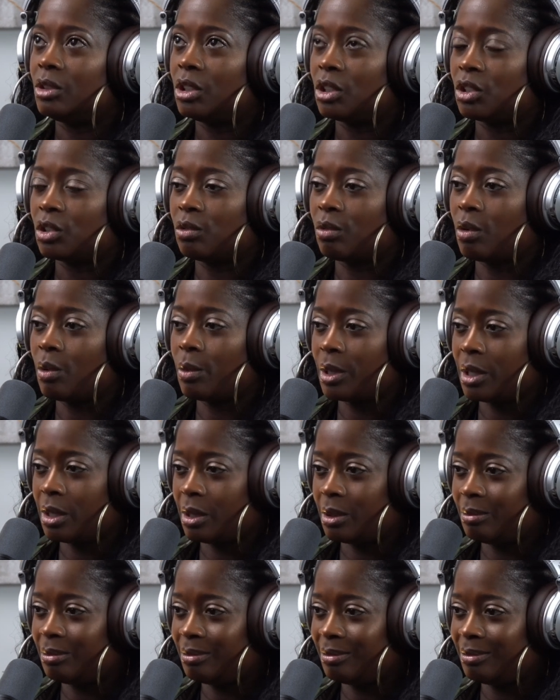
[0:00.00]
Just growing
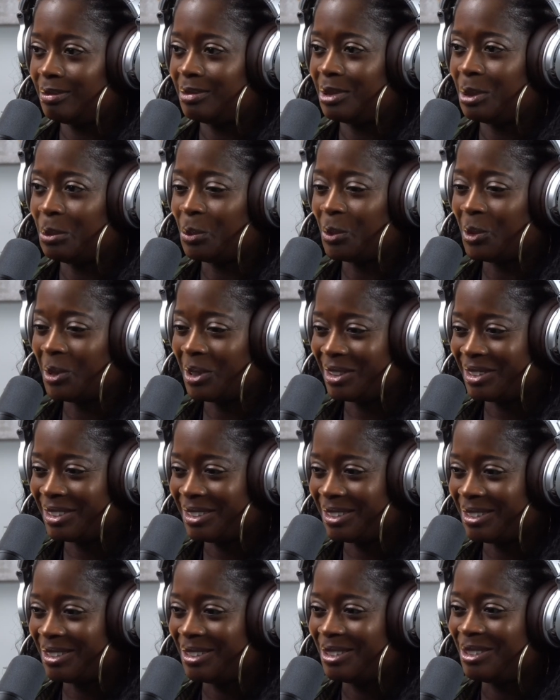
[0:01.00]
up in
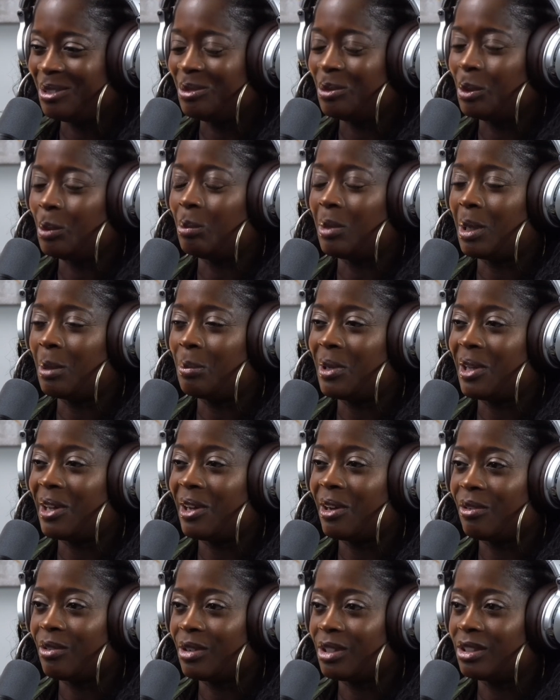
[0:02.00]
Brooklyn with my
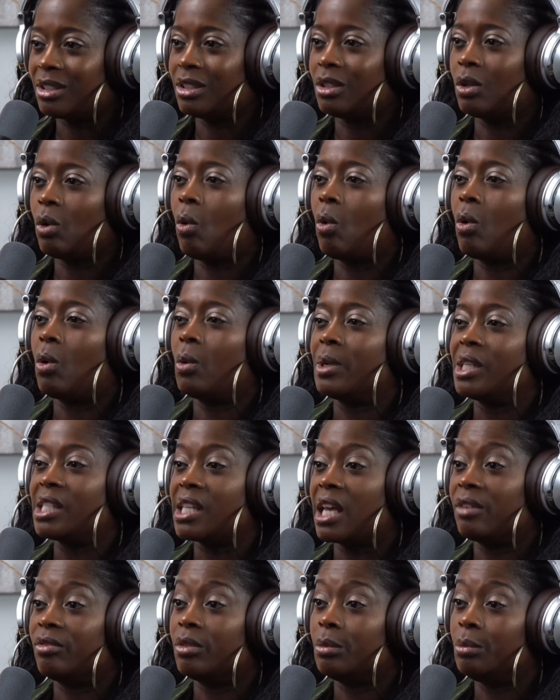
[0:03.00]
parents and
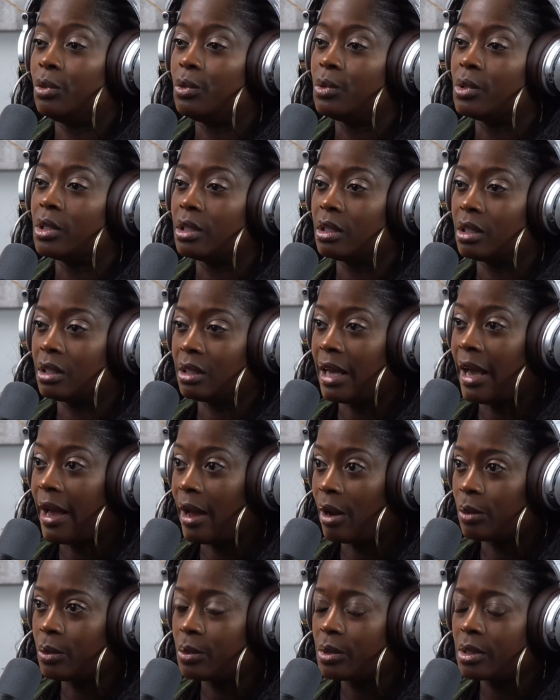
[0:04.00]
always having music in the
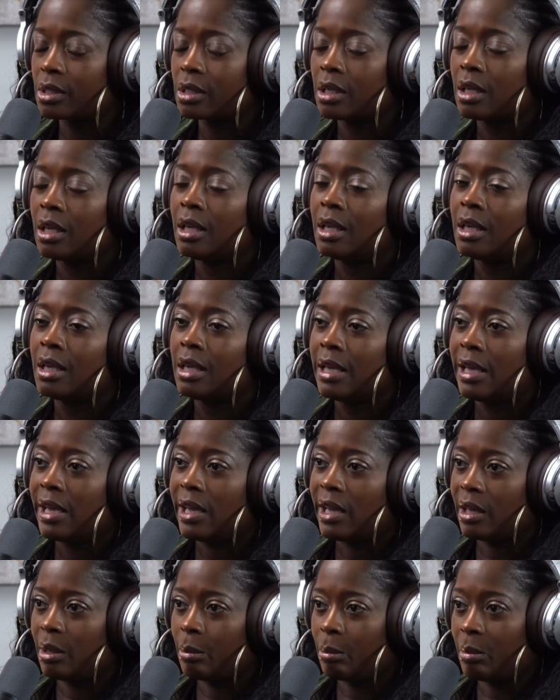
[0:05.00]
house.
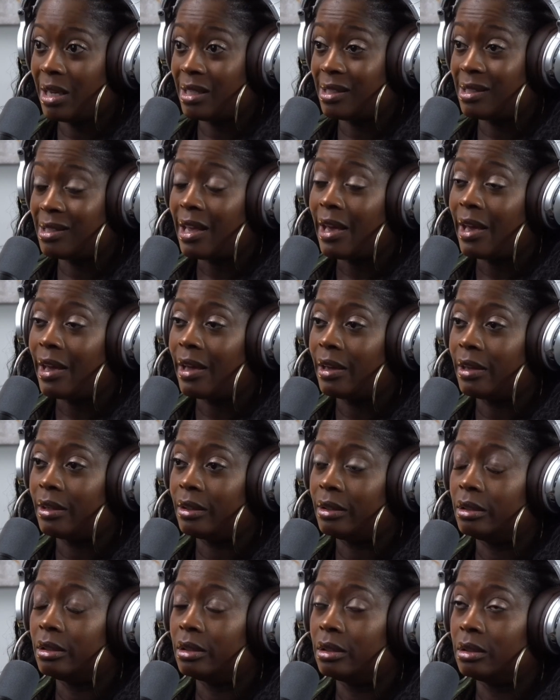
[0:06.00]
And my
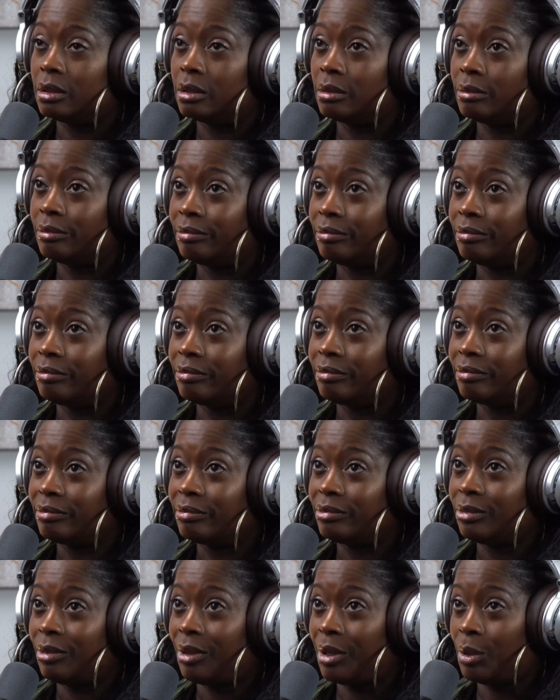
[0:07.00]
dad,
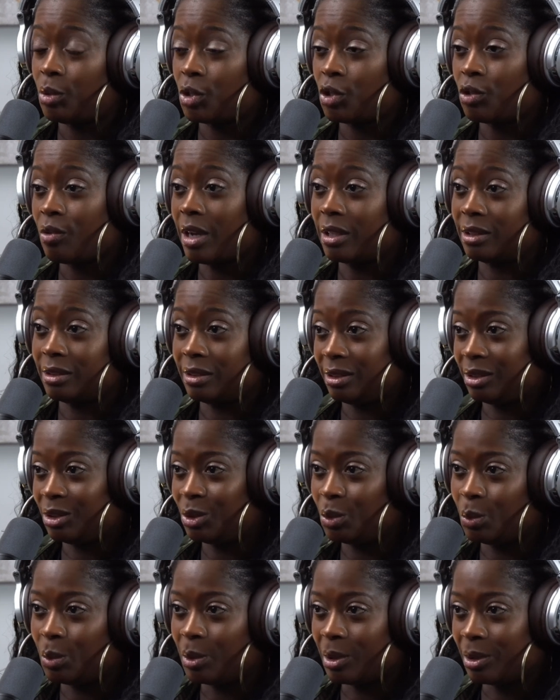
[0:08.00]
he was straddling
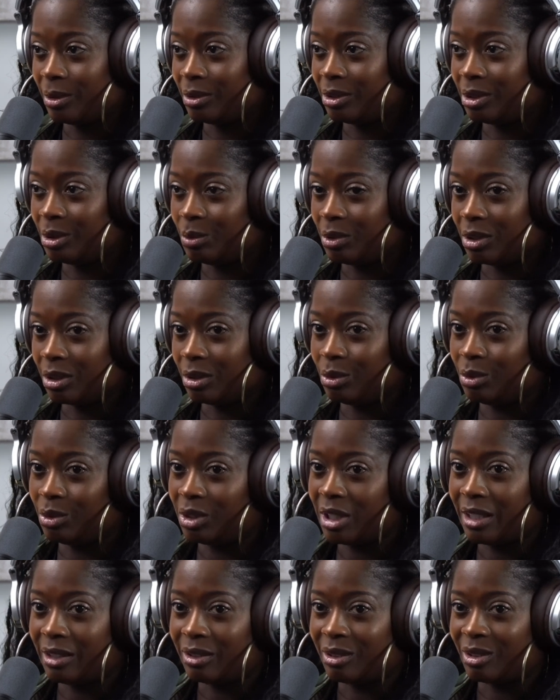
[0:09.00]
two worlds. He was a
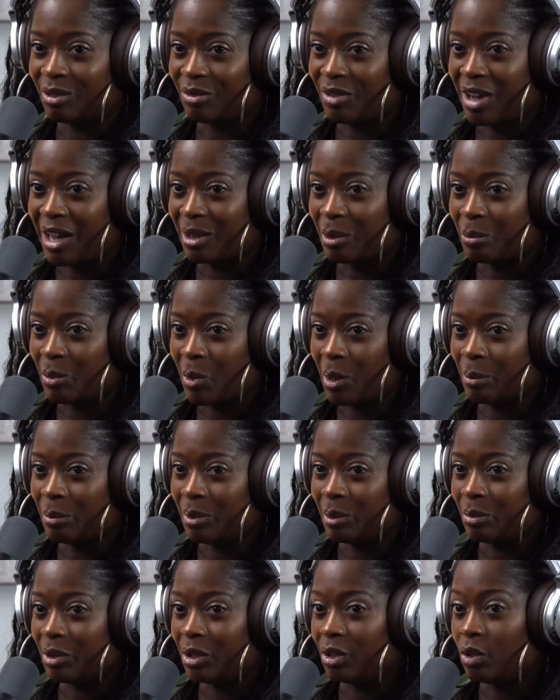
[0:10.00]
lieutenant on the fire
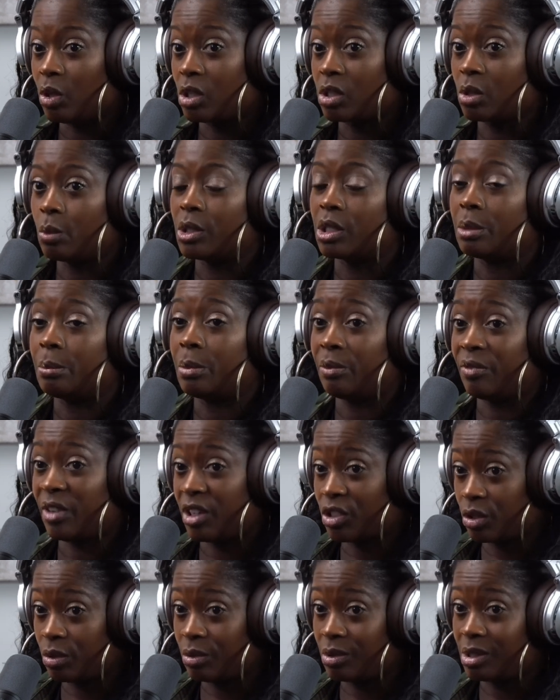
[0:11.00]
department, but he also was a
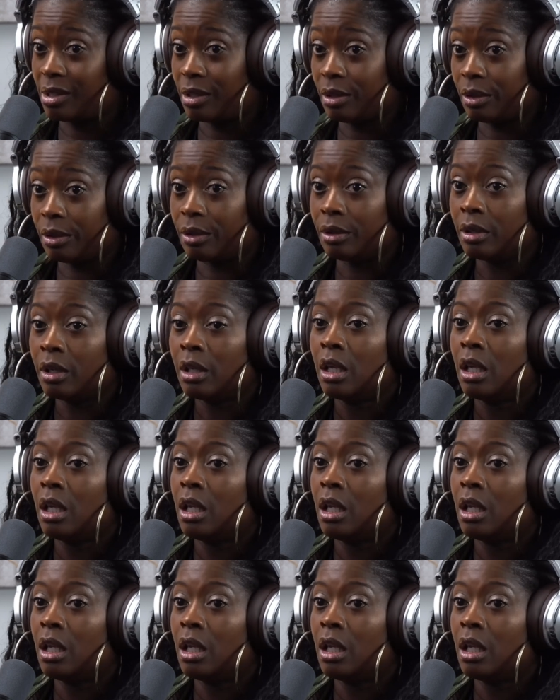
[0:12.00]
professional singer.